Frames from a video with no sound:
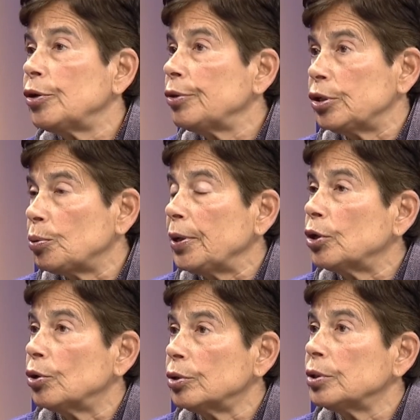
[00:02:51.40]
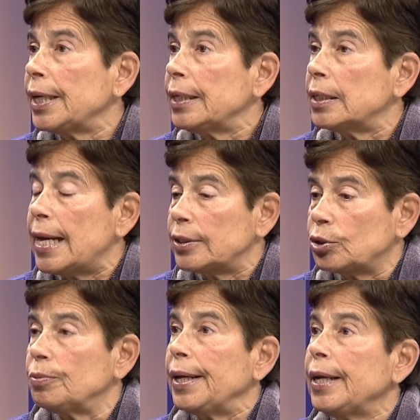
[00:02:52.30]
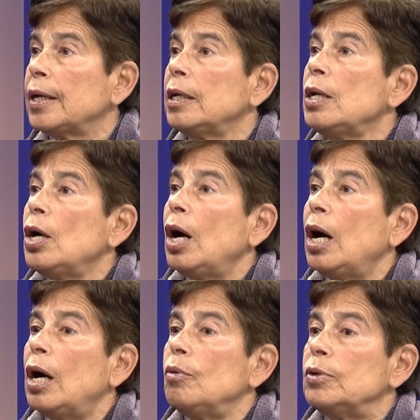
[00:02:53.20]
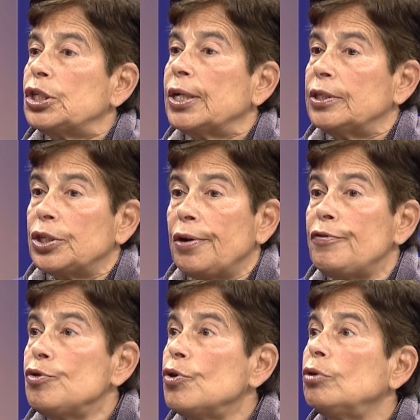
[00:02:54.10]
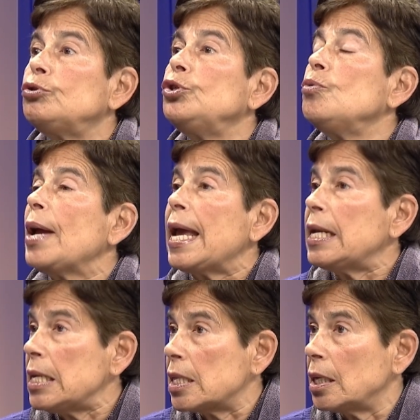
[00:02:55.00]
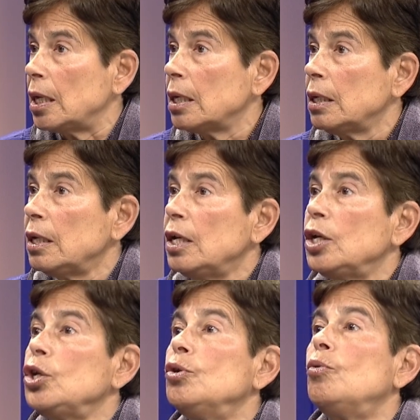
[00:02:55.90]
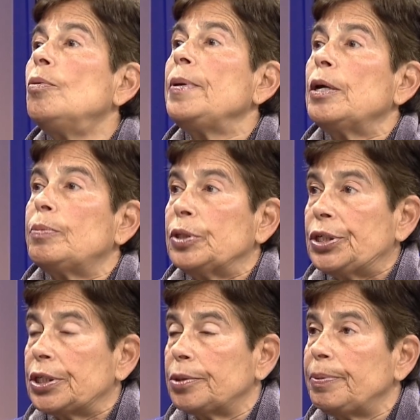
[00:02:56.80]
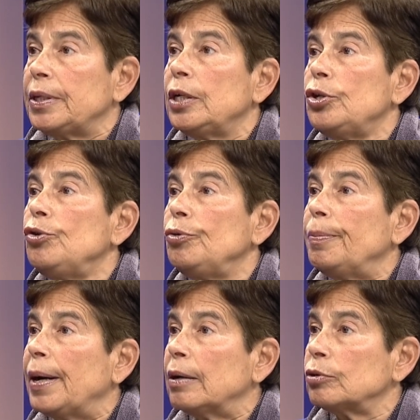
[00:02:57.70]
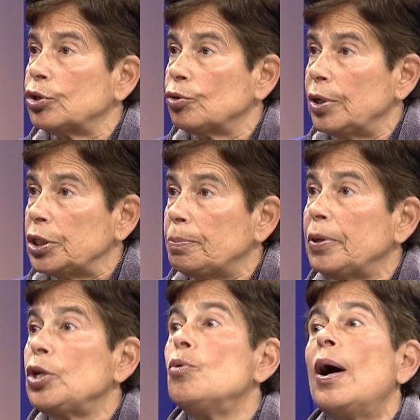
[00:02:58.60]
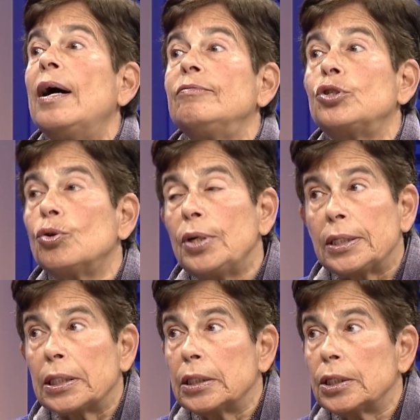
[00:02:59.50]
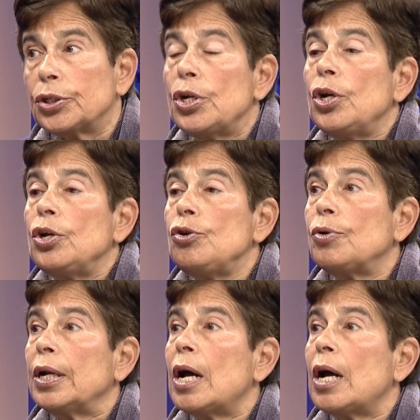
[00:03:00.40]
this week or late last week, which says if you don't do anything, you will be a participant in Newton Power Choice. But you have choices. You can